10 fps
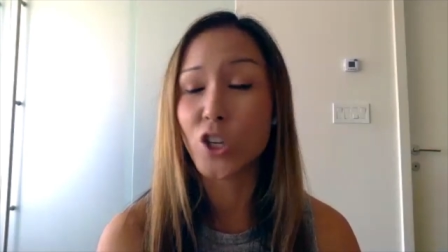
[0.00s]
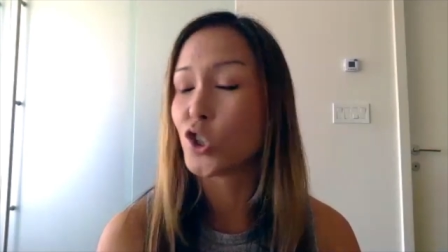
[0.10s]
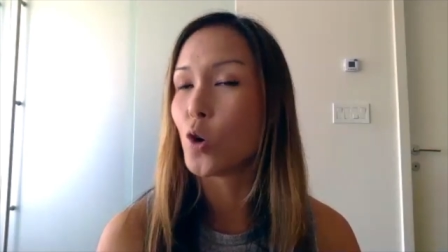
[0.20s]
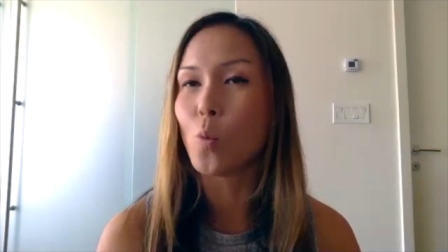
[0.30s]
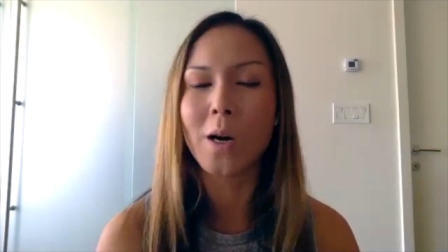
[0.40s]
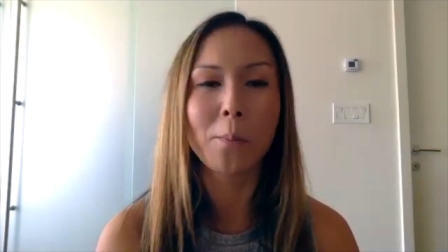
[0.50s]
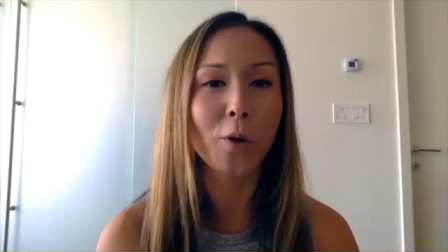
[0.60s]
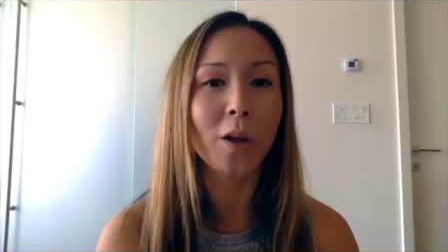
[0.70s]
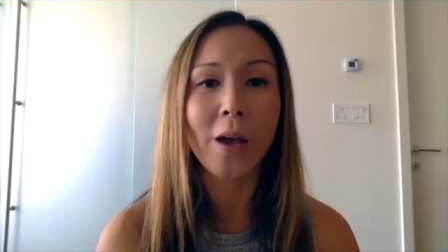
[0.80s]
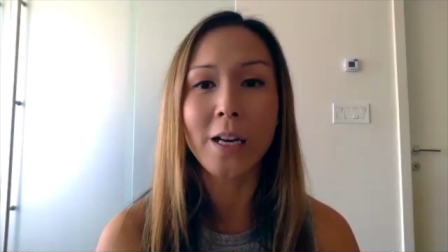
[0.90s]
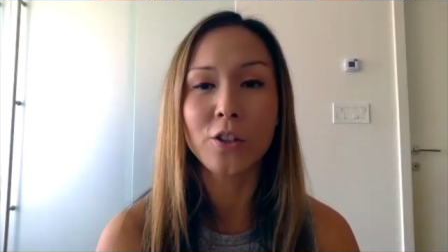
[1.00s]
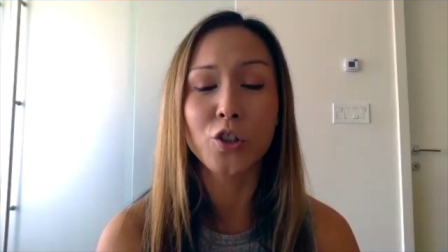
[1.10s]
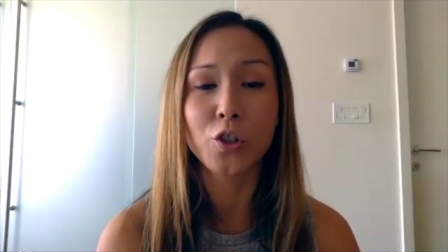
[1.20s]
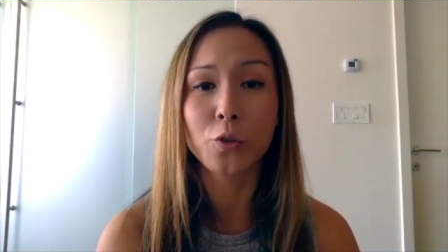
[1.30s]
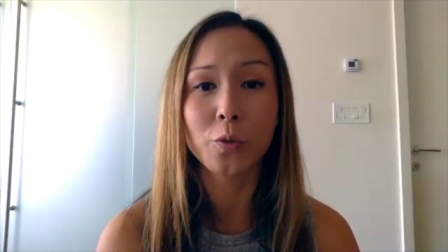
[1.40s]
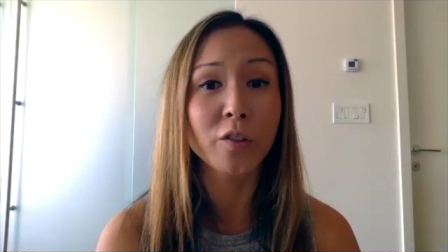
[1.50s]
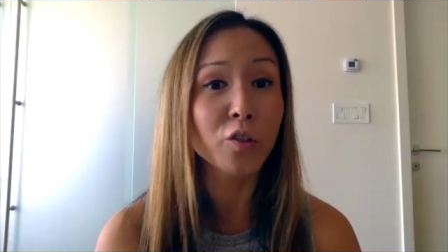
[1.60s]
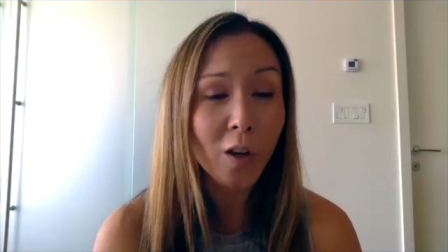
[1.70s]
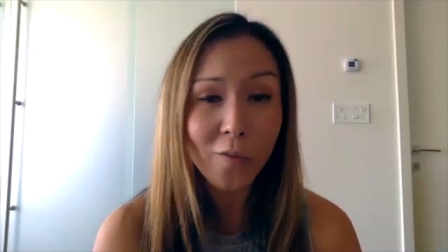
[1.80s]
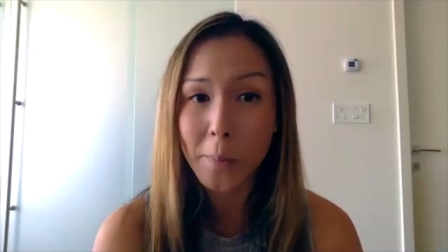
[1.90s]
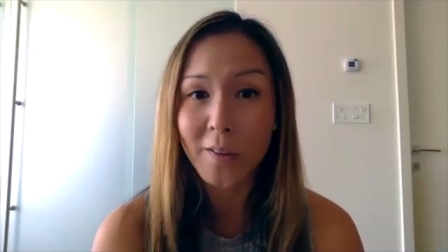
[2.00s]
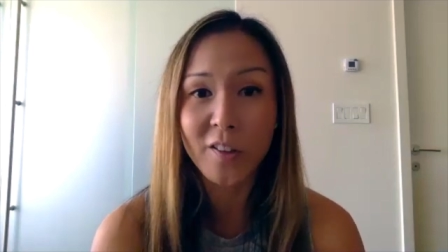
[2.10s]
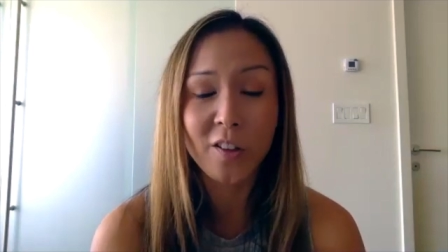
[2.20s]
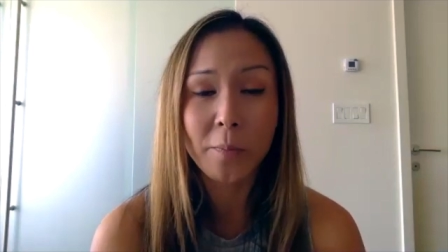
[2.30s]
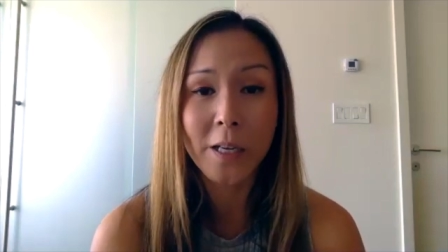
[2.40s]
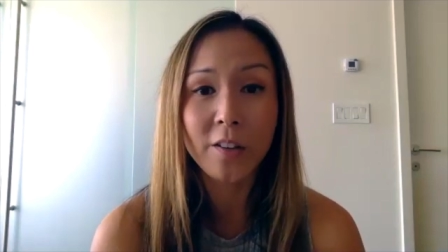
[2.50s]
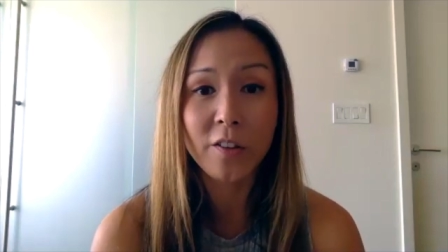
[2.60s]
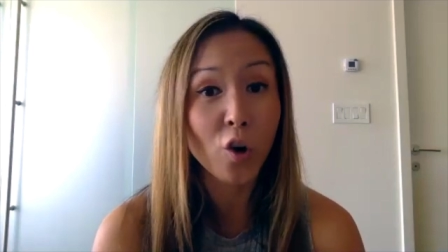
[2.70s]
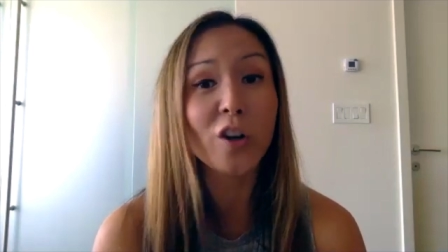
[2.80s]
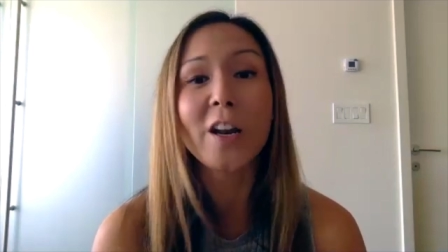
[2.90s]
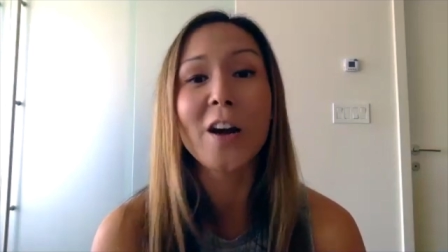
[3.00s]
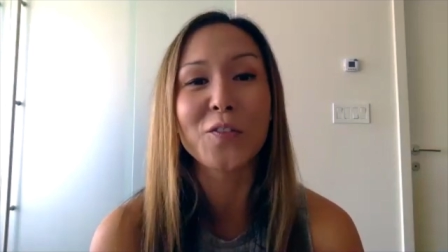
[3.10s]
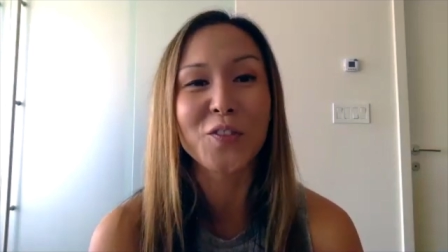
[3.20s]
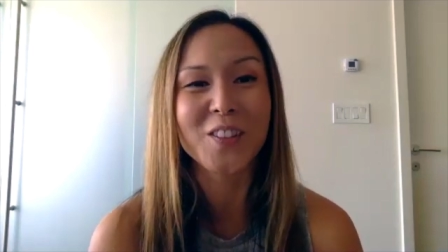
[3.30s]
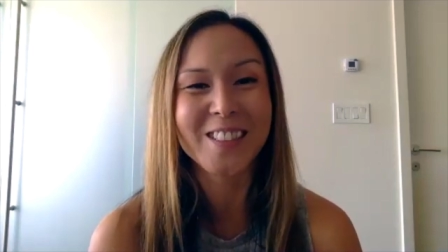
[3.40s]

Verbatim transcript: you don't want to bring that into the start of a business, because it's hard enough.